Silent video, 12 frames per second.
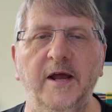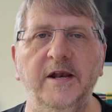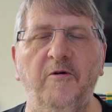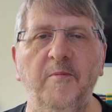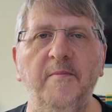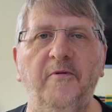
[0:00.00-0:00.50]

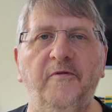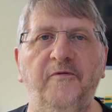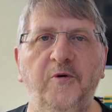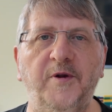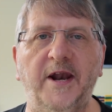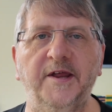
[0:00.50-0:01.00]
now remember, a
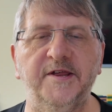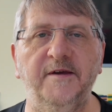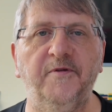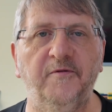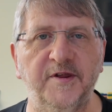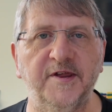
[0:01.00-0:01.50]
food
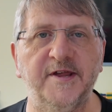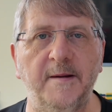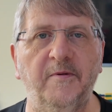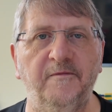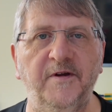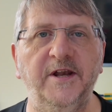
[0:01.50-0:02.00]
additive, there is a
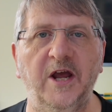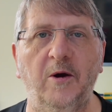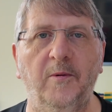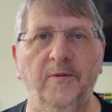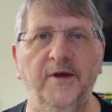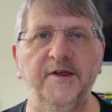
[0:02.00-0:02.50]
separate
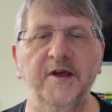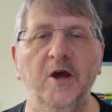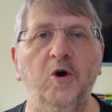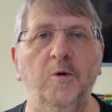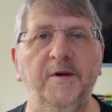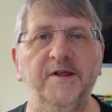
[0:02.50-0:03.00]
video on this,
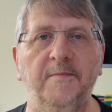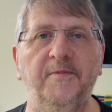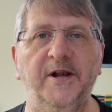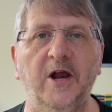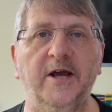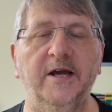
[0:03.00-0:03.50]
could be
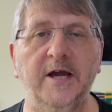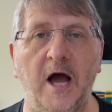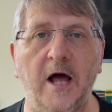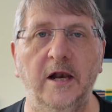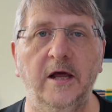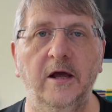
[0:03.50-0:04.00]
something like a
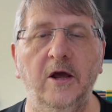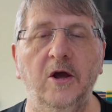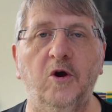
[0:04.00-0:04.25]
colour,